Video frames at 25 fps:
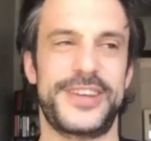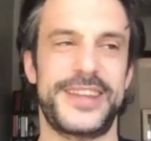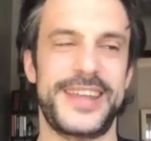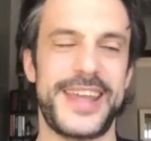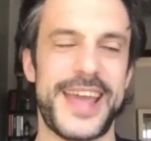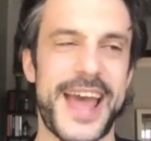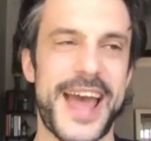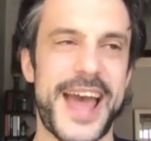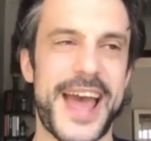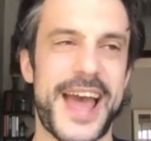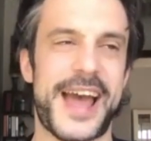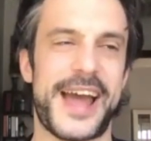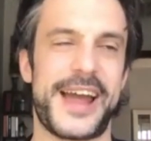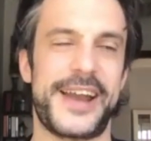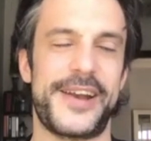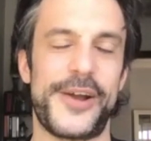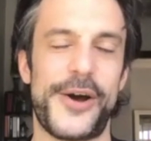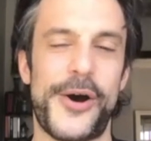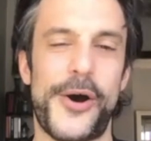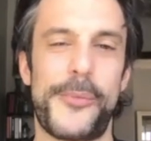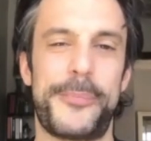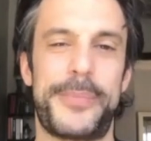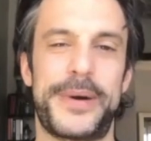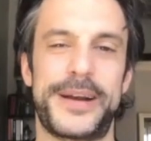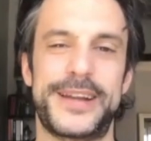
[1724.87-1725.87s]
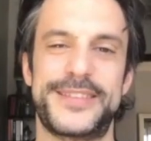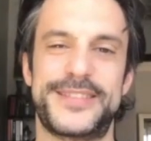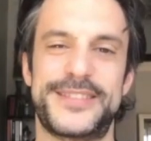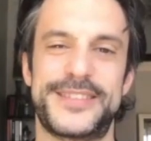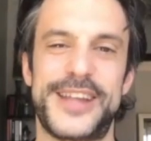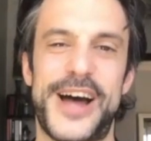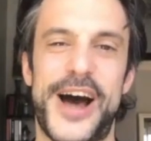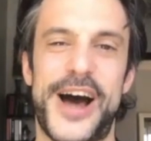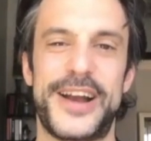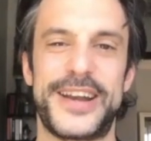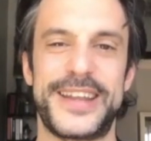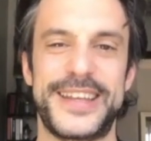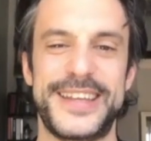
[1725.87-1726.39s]
Yeah, I know, but it's
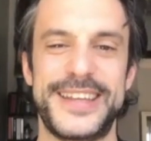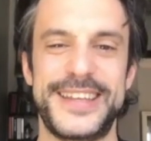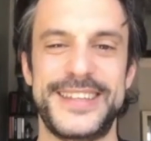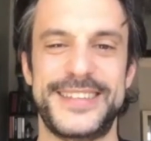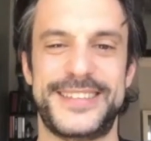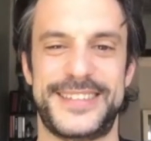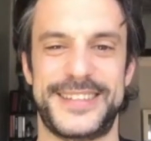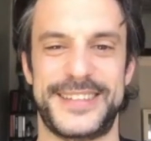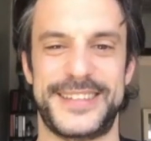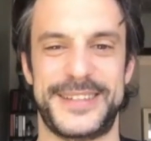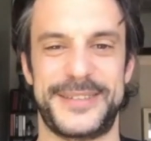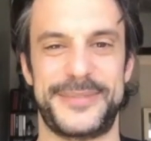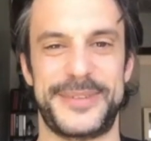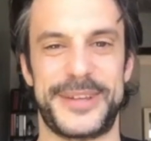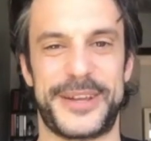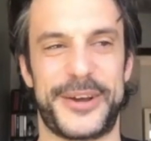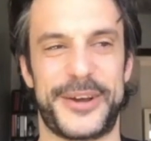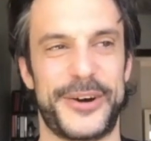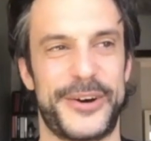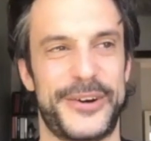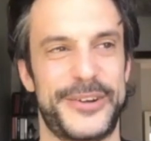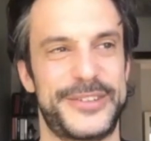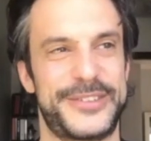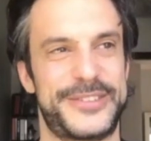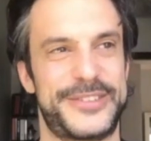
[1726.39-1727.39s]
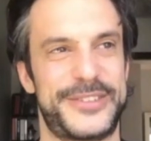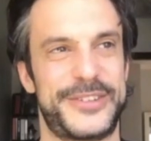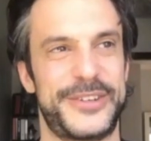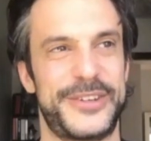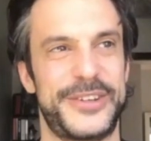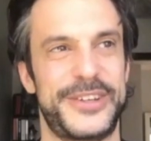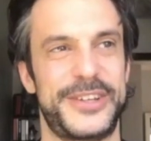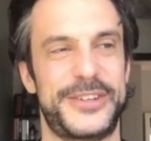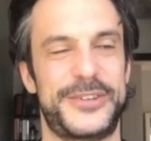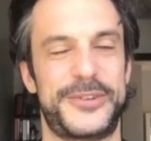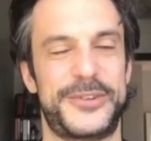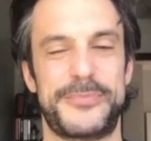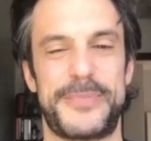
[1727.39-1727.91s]
not easy because you
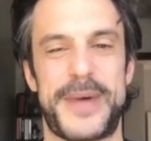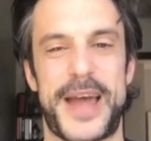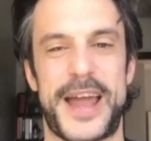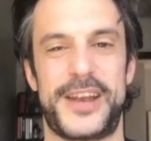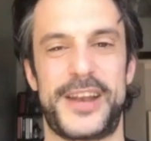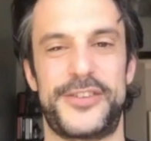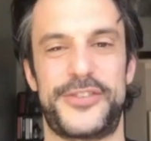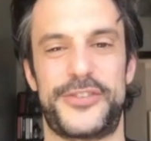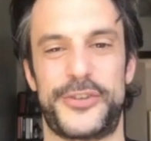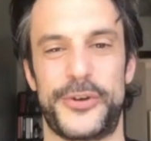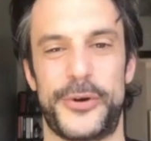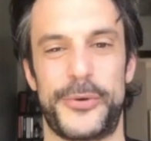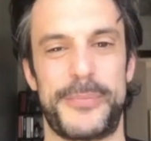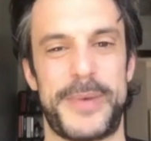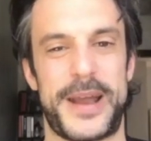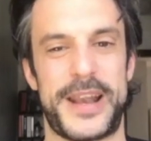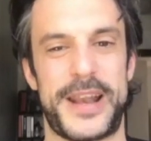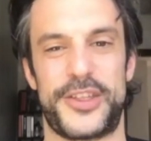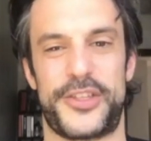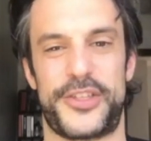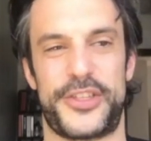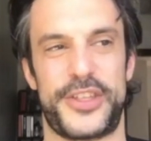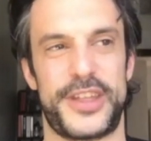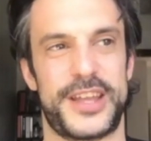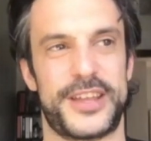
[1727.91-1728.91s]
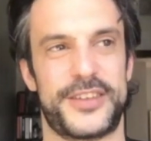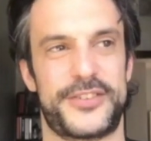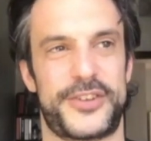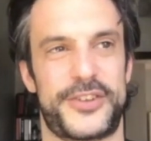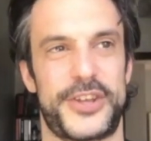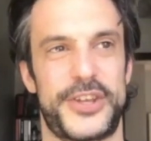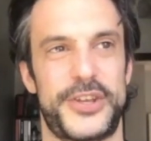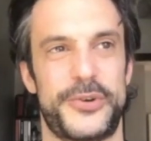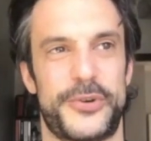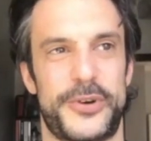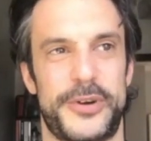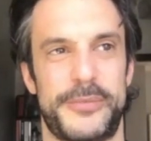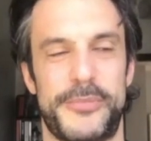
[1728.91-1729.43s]
need to manage so many things and
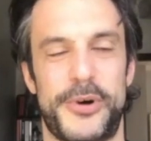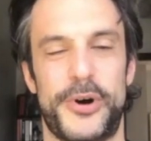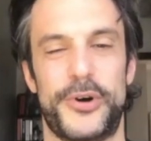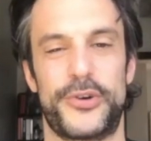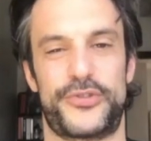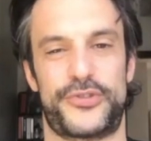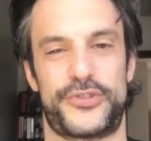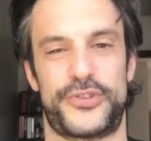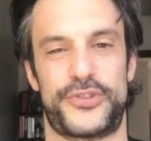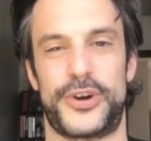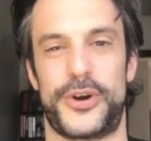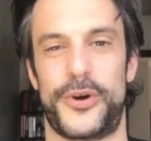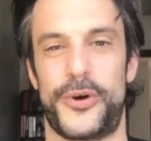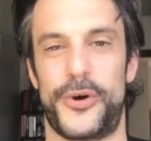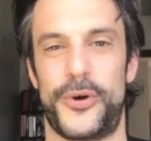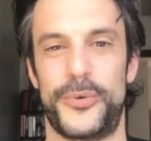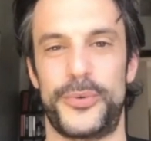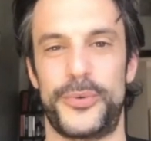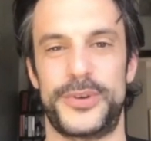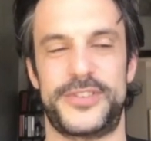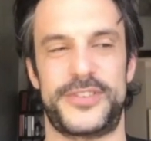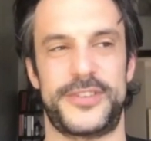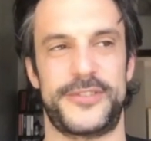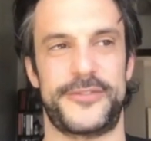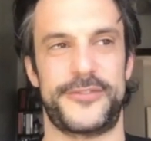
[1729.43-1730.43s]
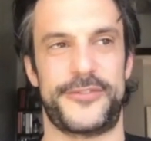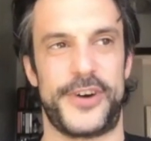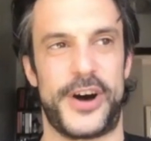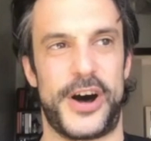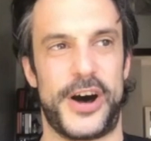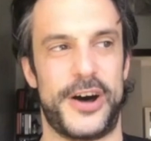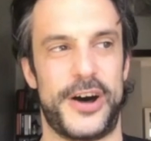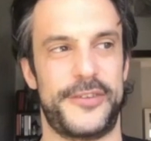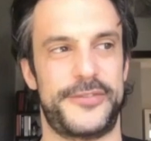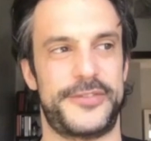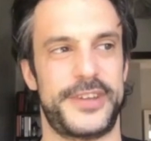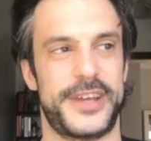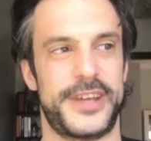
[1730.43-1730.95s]
your emotions are always
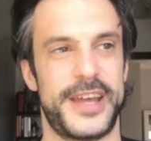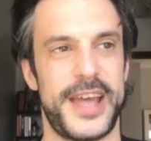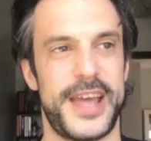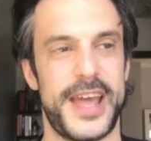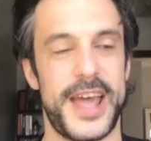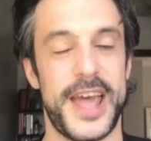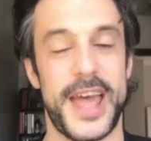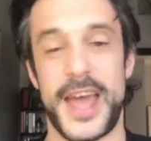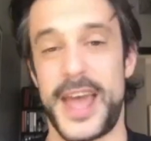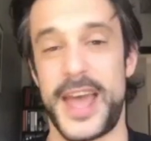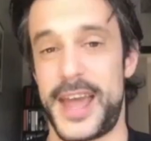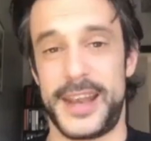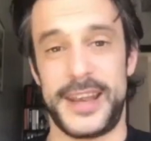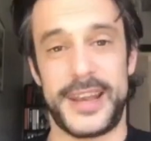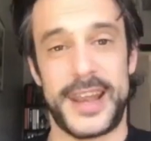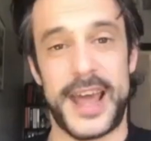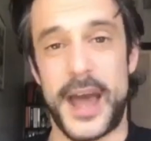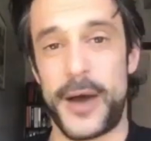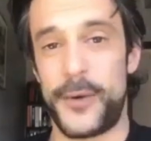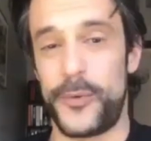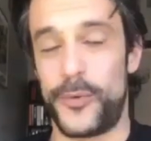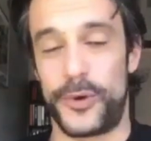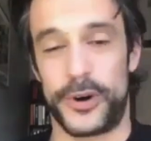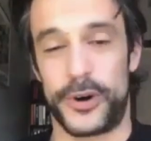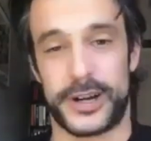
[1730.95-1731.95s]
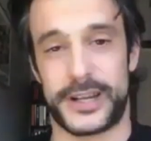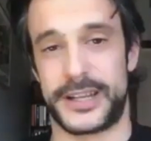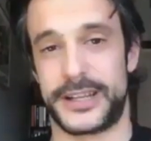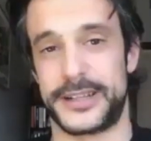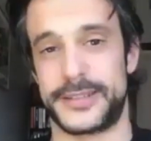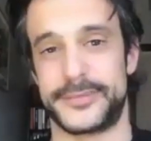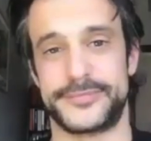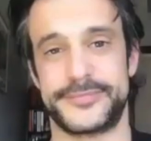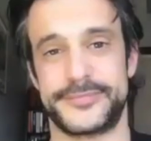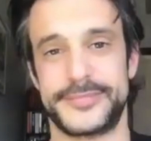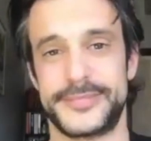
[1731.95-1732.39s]
involved and networking.